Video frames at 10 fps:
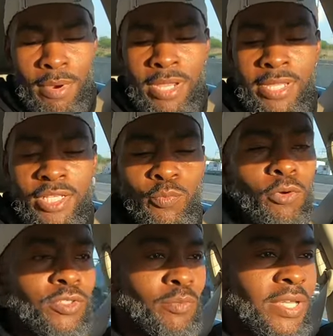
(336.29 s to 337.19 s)
My ass
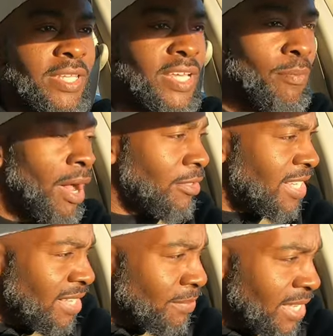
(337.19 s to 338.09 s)
supposed to have been there
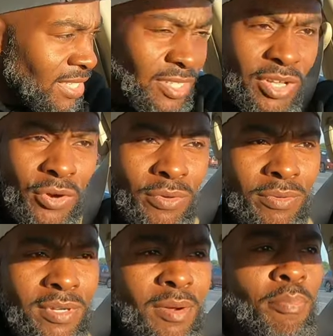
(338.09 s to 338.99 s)
about 10 minutes ago,
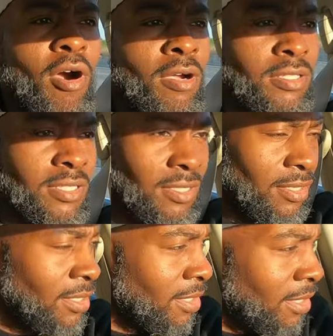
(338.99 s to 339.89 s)
parked,
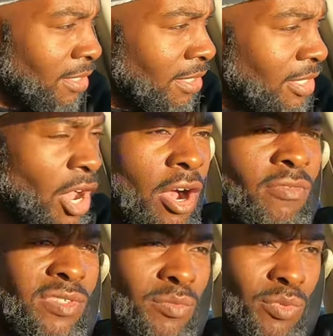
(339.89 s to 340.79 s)

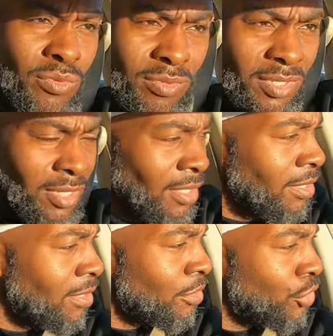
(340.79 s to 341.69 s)
comfortable,
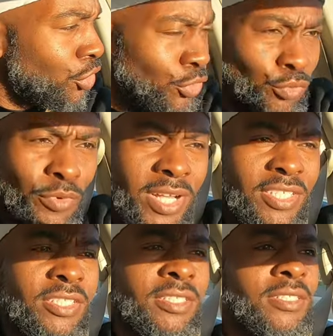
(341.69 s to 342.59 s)

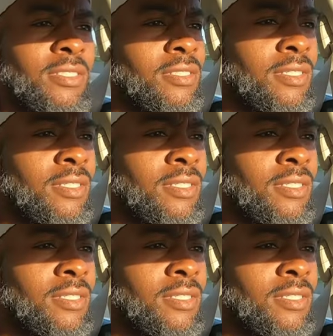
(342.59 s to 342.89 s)
stretching,